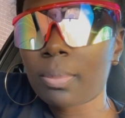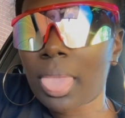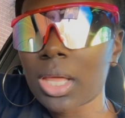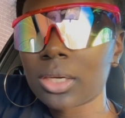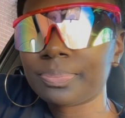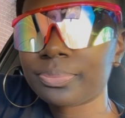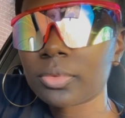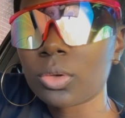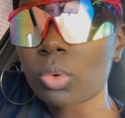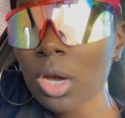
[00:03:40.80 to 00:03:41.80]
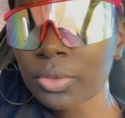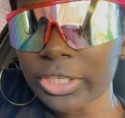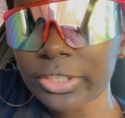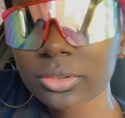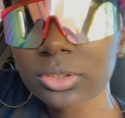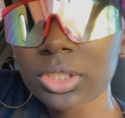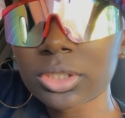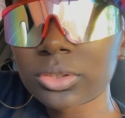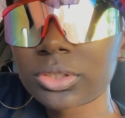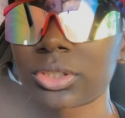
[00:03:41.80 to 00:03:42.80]
blah, blah. Walmart.
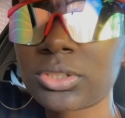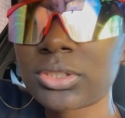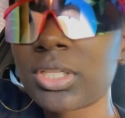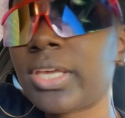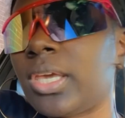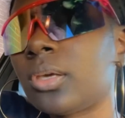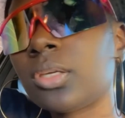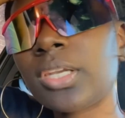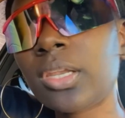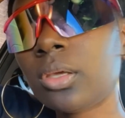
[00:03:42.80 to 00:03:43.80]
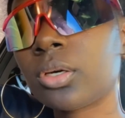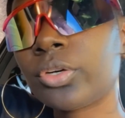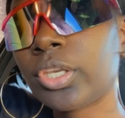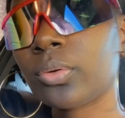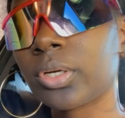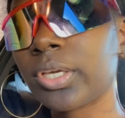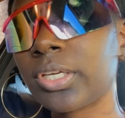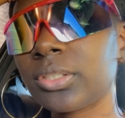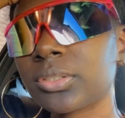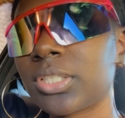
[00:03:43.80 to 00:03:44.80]
So it's just like, and I didn't go anywhere
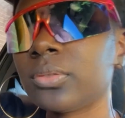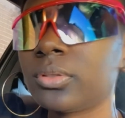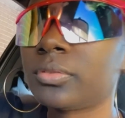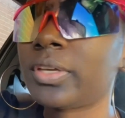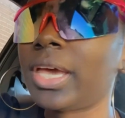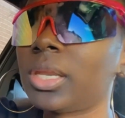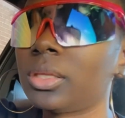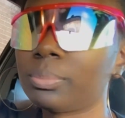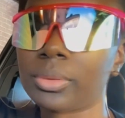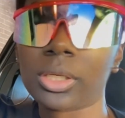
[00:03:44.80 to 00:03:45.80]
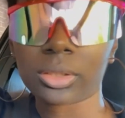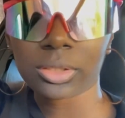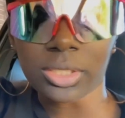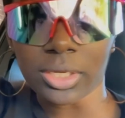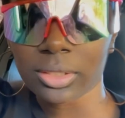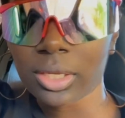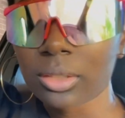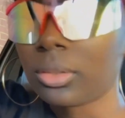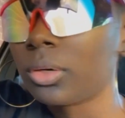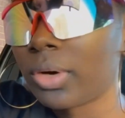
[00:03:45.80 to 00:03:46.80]
else that would have had it. But yeah, I
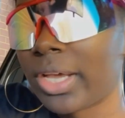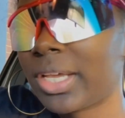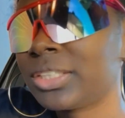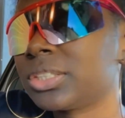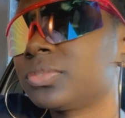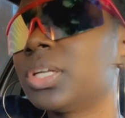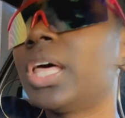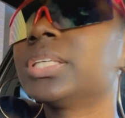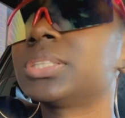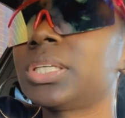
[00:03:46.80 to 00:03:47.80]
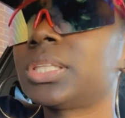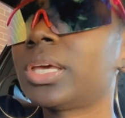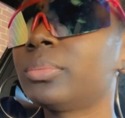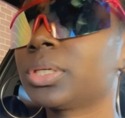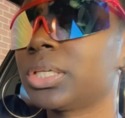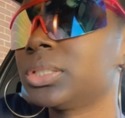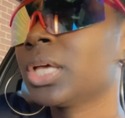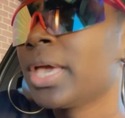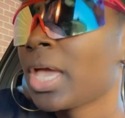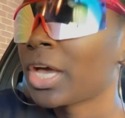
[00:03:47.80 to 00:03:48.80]
don't know why I just felt like saying that because
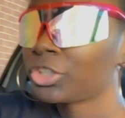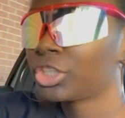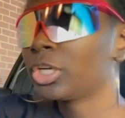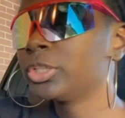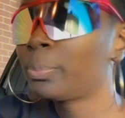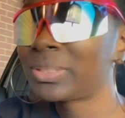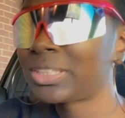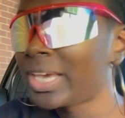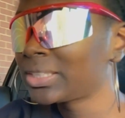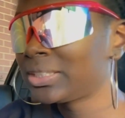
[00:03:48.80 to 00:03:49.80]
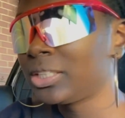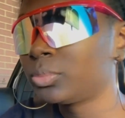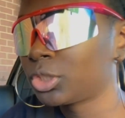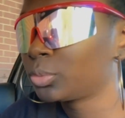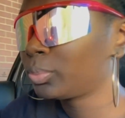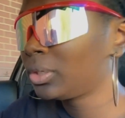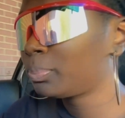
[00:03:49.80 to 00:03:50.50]
the potassium don't be